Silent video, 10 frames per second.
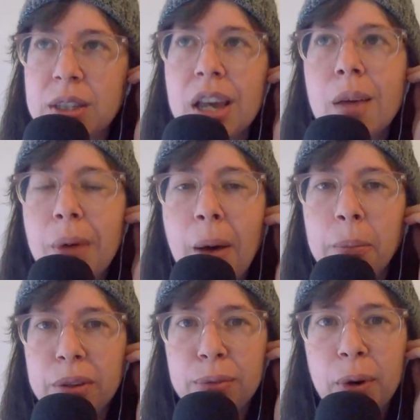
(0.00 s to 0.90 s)
It's come
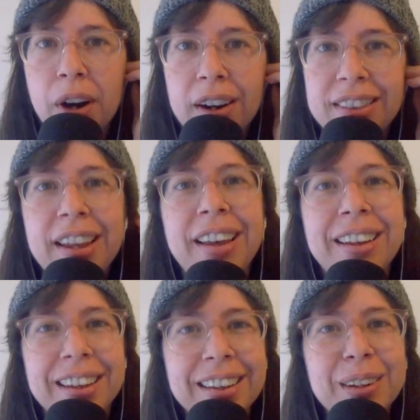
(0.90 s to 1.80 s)
up before. They
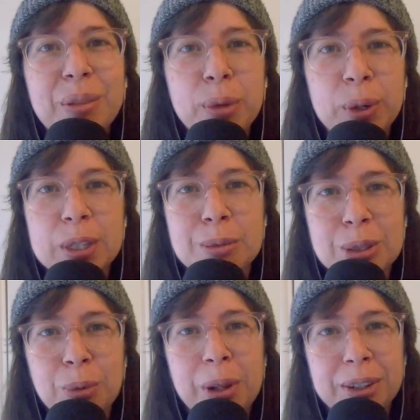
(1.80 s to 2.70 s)
in
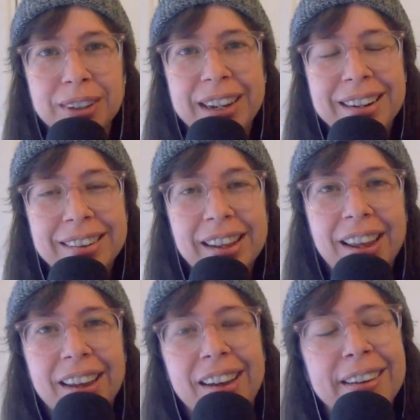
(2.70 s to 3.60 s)
Christmas in Wonderland.
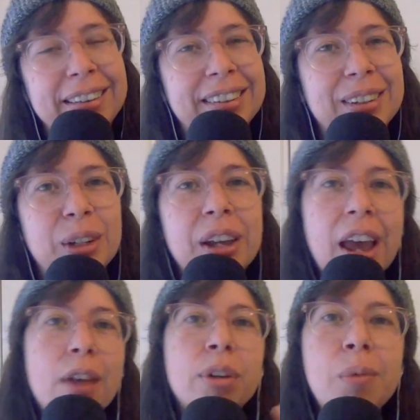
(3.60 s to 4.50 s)
They. Uh,
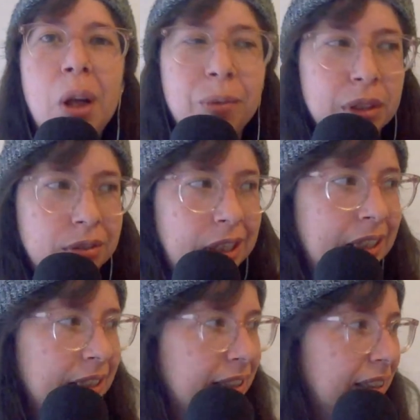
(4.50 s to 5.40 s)
Every mall
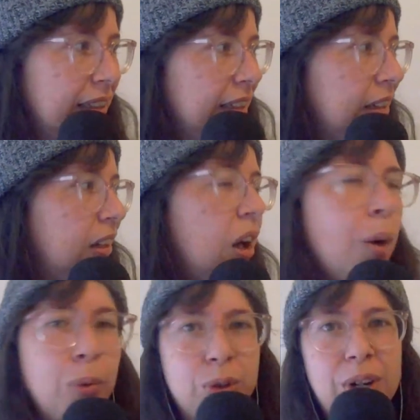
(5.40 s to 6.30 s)
movie,
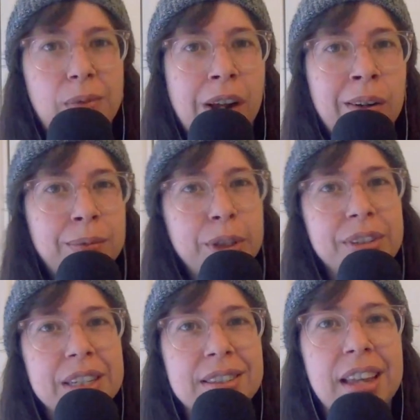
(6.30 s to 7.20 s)
almost all mall
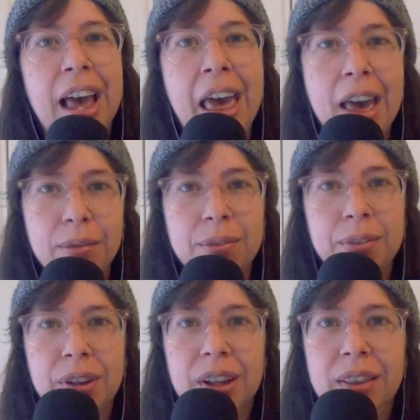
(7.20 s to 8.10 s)
movies, have
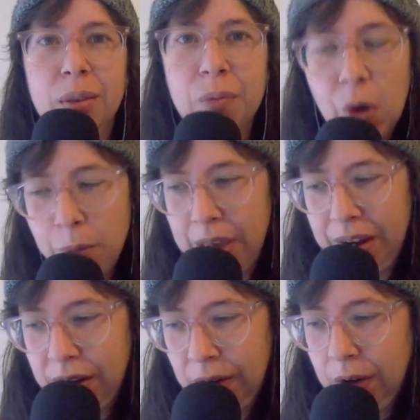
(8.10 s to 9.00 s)
the
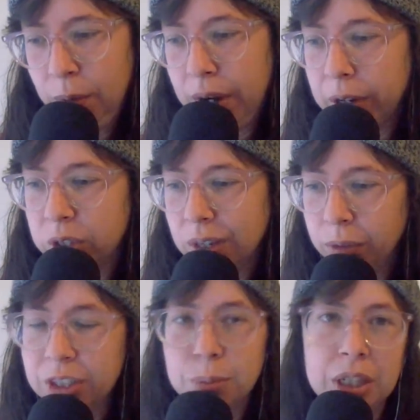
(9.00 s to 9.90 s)
moment where
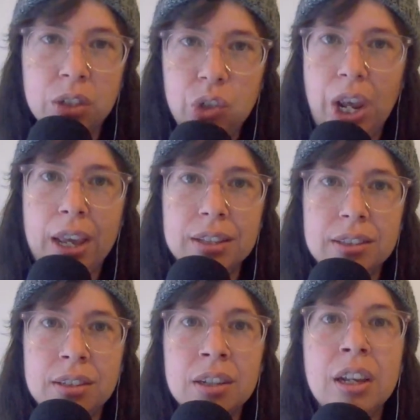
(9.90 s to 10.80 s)
someone is being
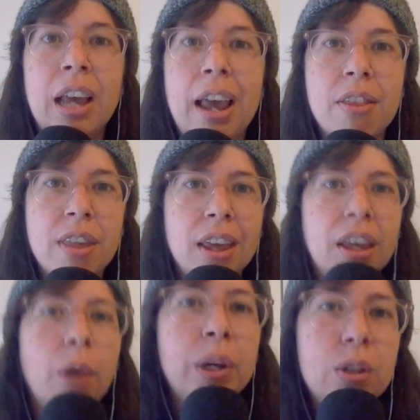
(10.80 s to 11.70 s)
chased and they
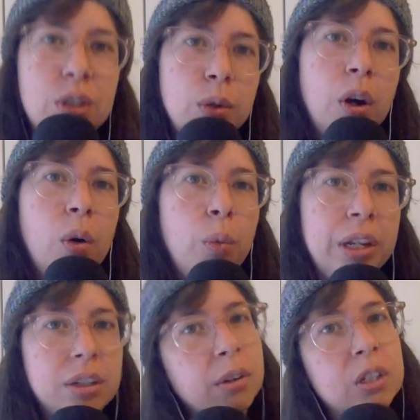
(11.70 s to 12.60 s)
go into a
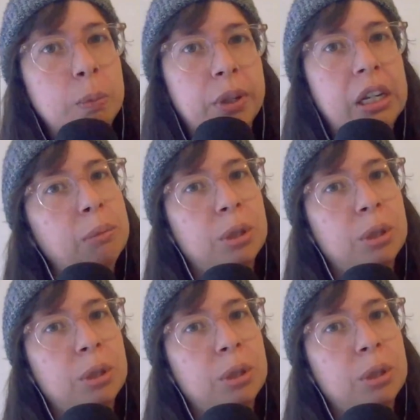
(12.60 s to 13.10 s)
window display and